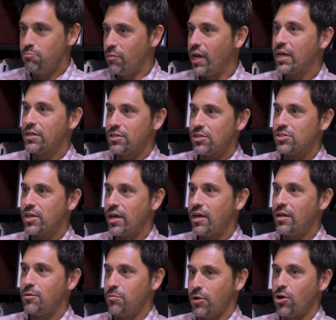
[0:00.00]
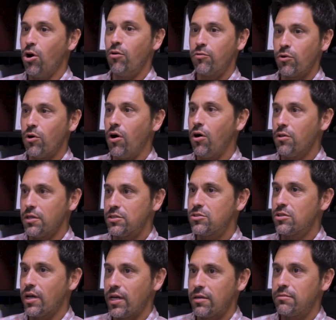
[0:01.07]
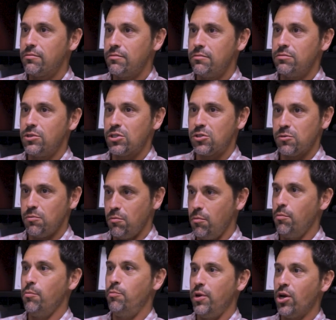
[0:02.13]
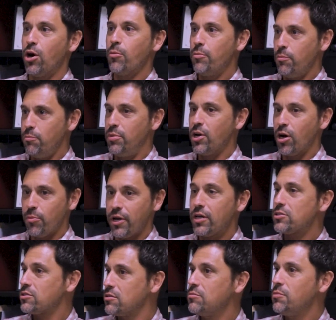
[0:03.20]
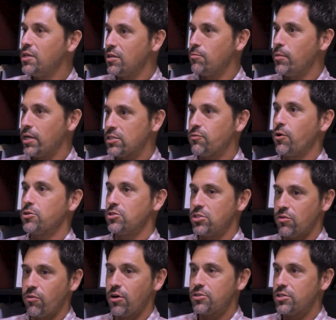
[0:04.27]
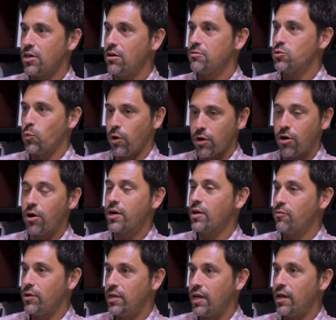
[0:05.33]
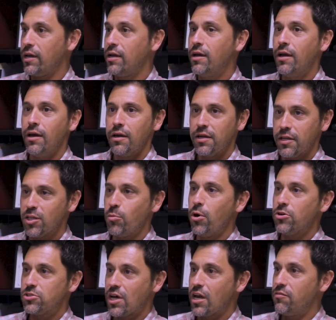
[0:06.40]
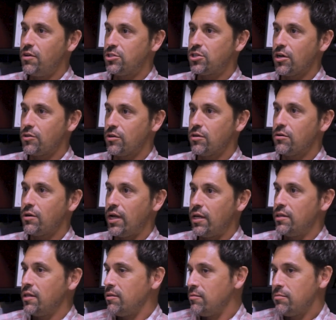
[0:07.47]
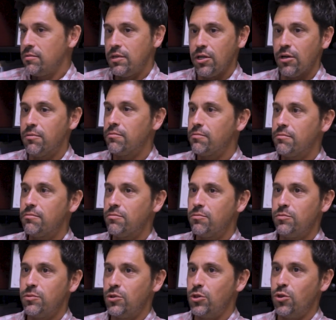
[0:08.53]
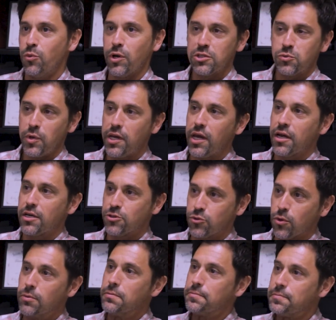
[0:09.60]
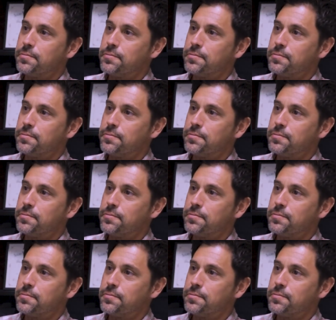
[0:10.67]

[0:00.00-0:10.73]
make it to state, but overall, it's like just be our be our best, be the best versions of ourselves, work hard every day, get the most out of each other, and then you know the rest we can't control.